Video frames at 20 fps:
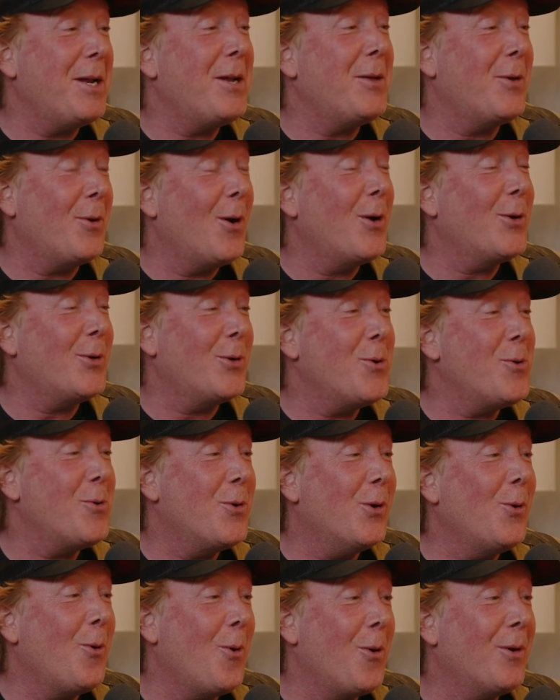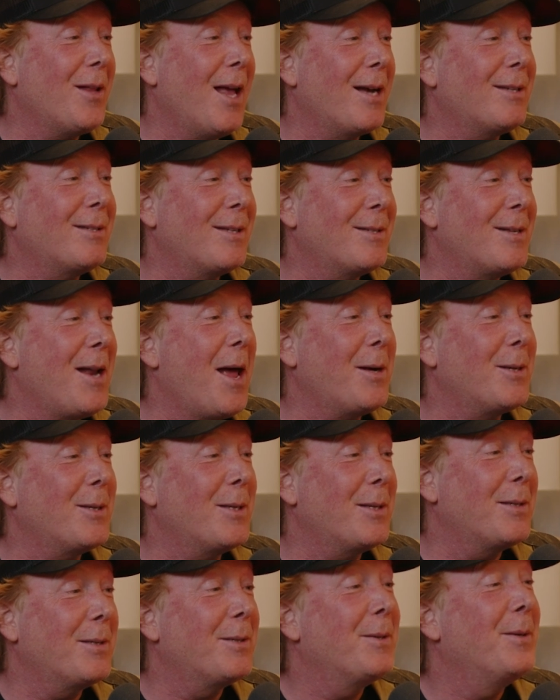neither on Google or
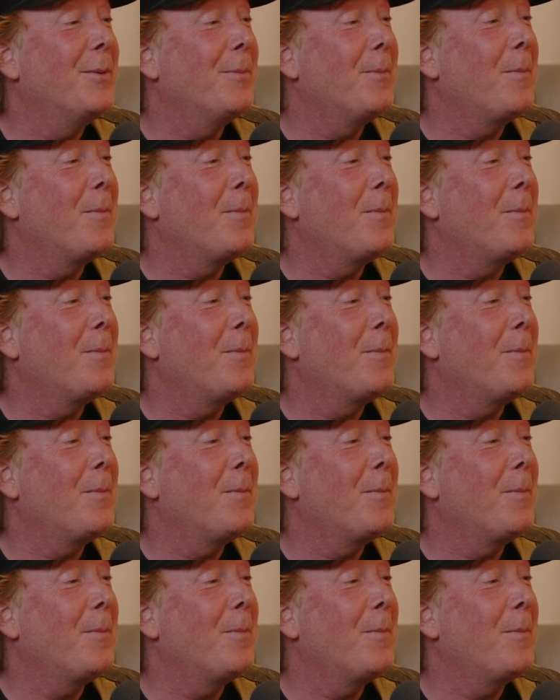LexisNexis.